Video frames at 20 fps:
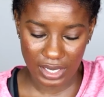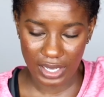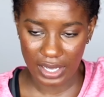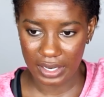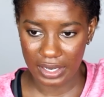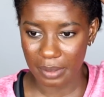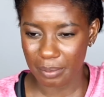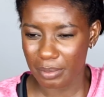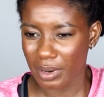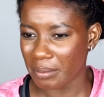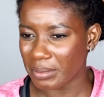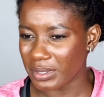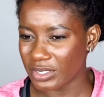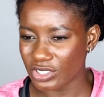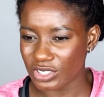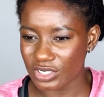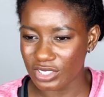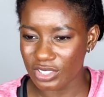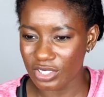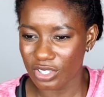And I probably
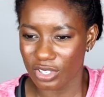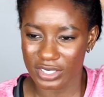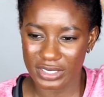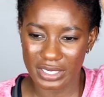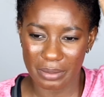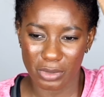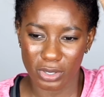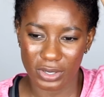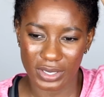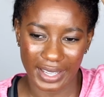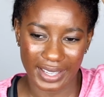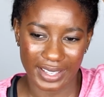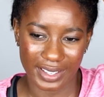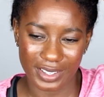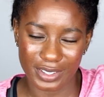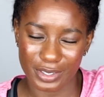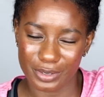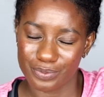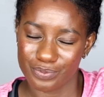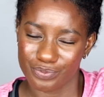just cut about
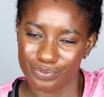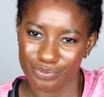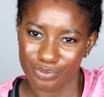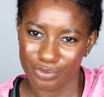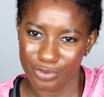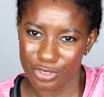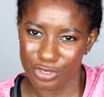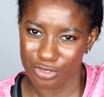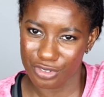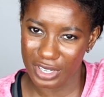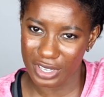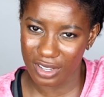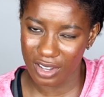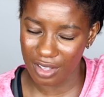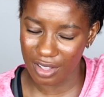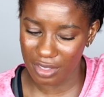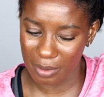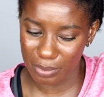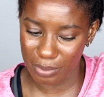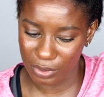like 3
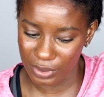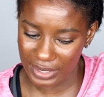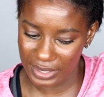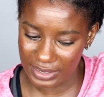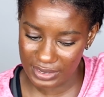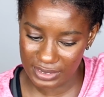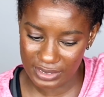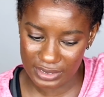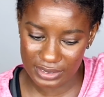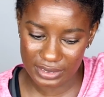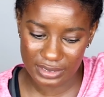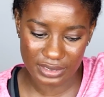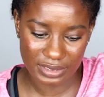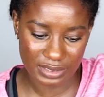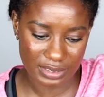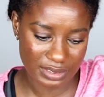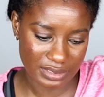other points.